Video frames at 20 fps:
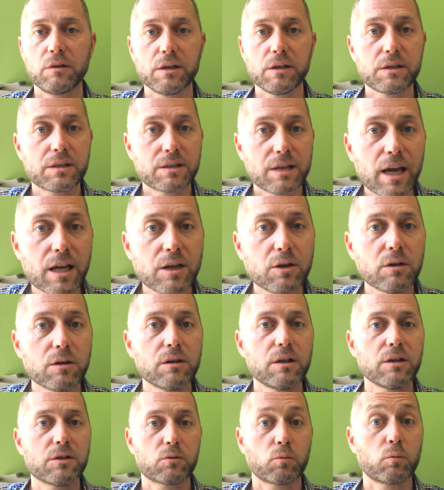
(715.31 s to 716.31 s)

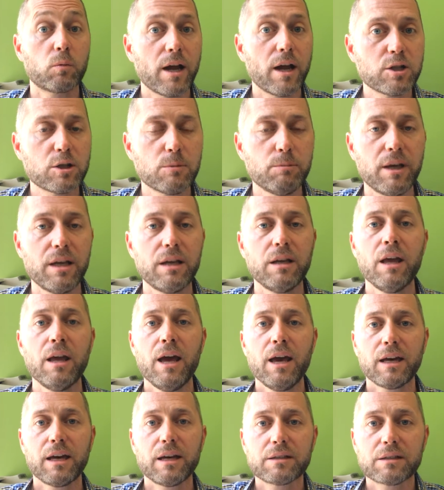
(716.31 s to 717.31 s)
standard, this regimen,
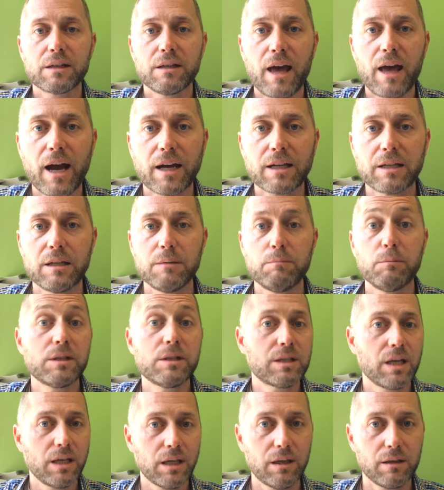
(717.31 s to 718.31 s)
gets enacted
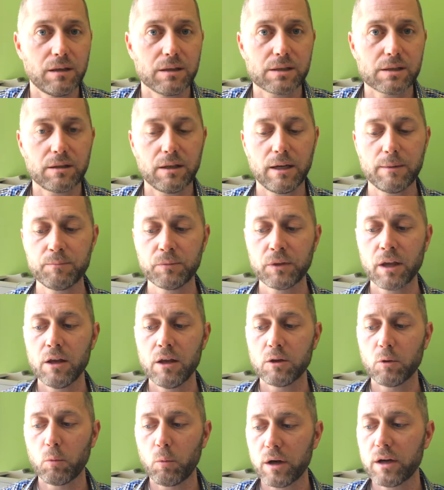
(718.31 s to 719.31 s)
meticulously.
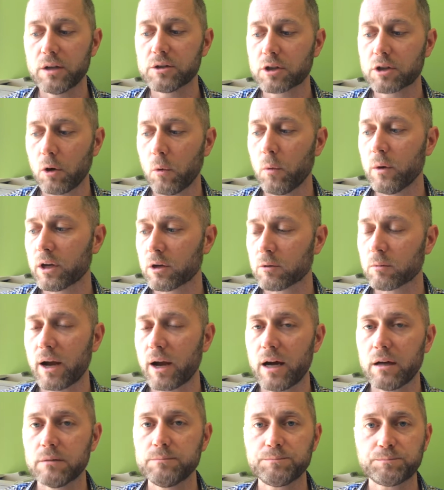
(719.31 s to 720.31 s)
The one is going
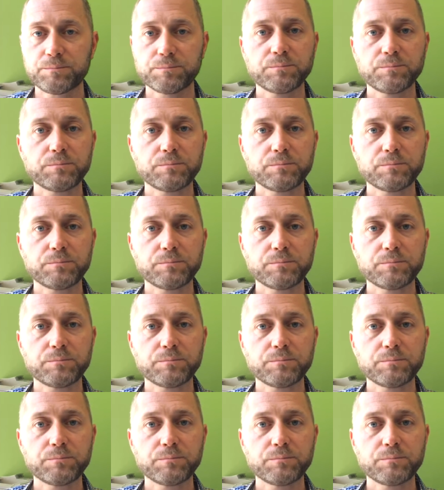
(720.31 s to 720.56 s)
around